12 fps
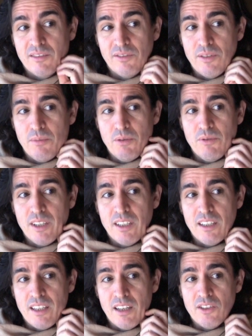from the
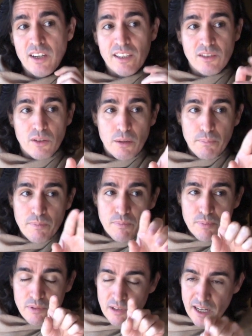Rig, Yaja, and so the
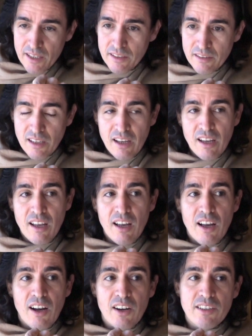Puranas
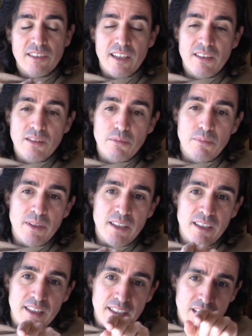are said to
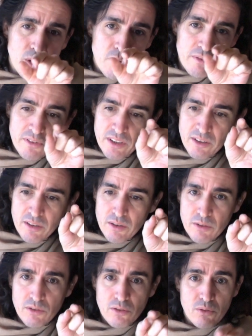be equivalent to
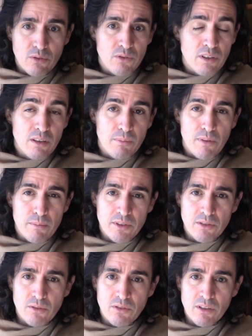the Sutra, the Brahma
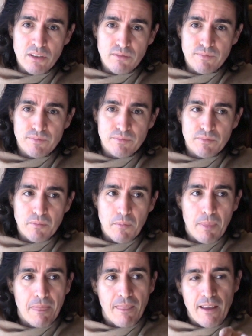Sutra,
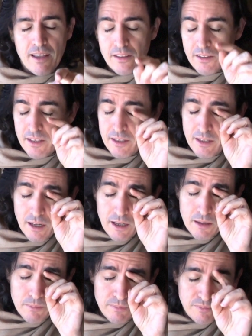and the
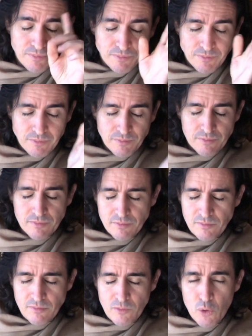
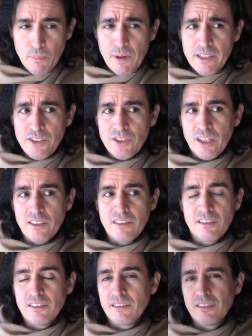
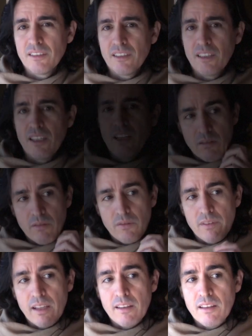Upanishads.
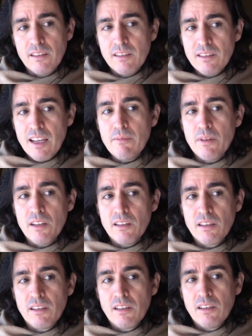That this
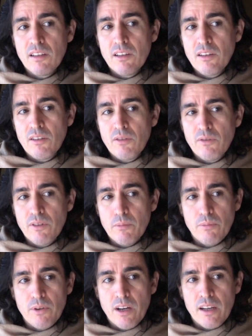statement
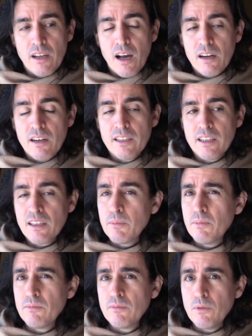from Brihad
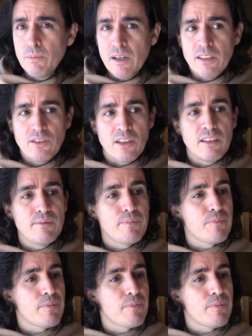Aranyaka Upanishad